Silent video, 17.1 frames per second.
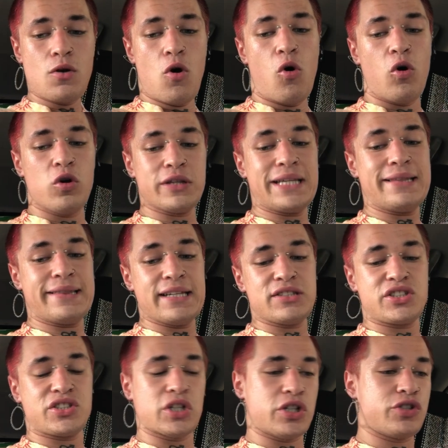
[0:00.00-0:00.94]
only
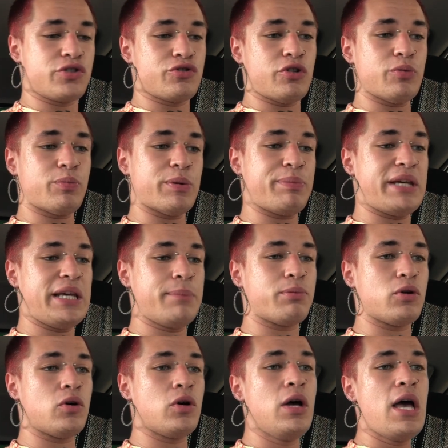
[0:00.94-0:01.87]
this certain group of
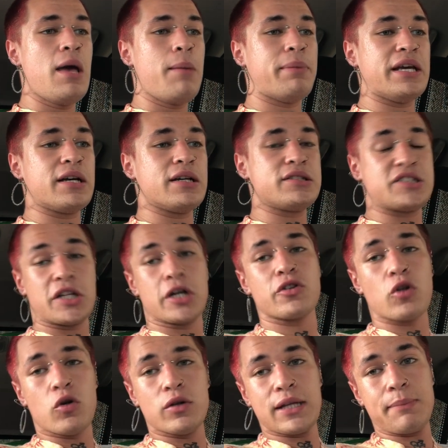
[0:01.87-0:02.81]
people because
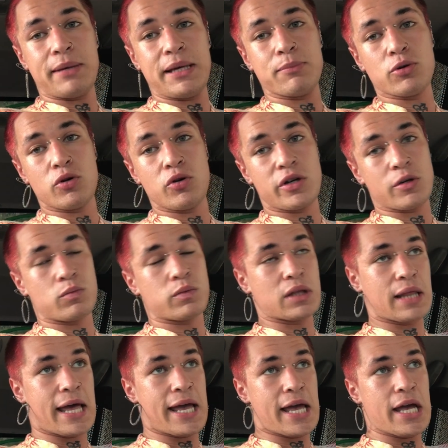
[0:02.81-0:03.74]
they're the only people who could
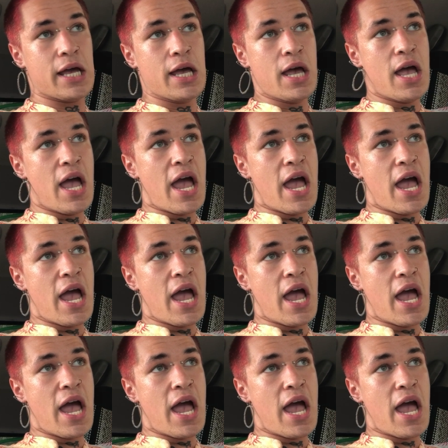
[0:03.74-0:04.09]
relate,